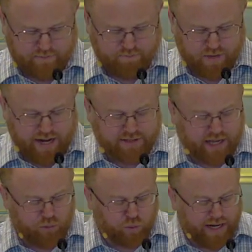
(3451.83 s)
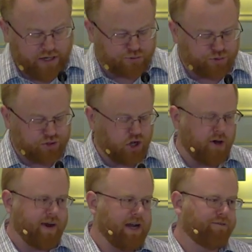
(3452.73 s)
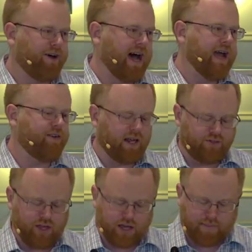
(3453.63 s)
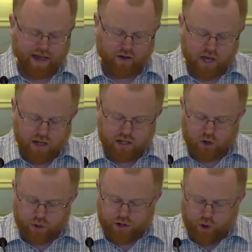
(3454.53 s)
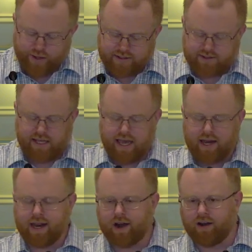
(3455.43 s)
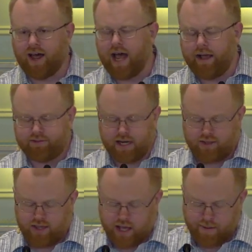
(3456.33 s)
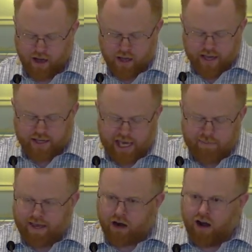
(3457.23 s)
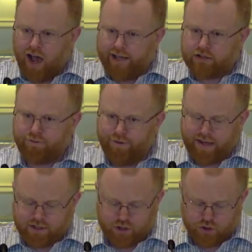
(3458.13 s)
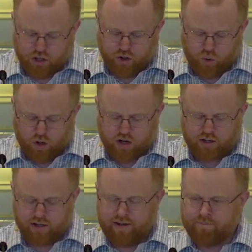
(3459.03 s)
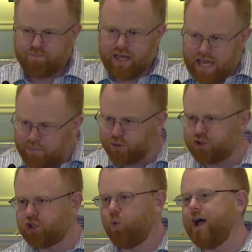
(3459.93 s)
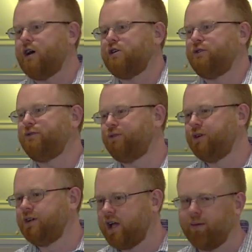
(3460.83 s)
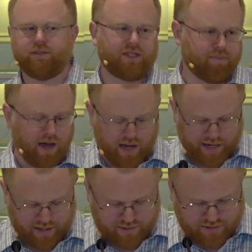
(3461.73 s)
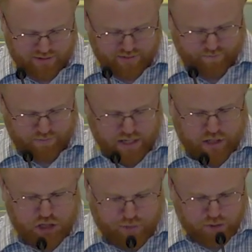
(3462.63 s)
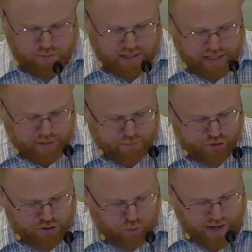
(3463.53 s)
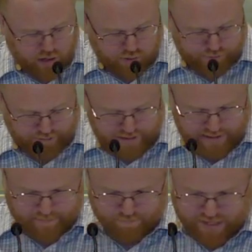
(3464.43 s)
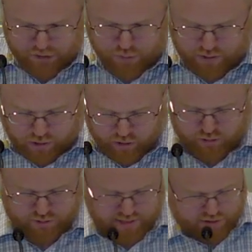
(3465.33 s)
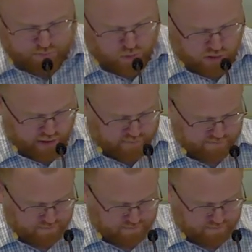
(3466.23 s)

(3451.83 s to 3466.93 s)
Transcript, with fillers: And as I read through Psalm 85 and I think about the ongoing sin in our lives and I think about keeping our eyes fixed on the Lord, Hebrews 12 comes to mind. Turn with me to Hebrews 12 as we close this morning.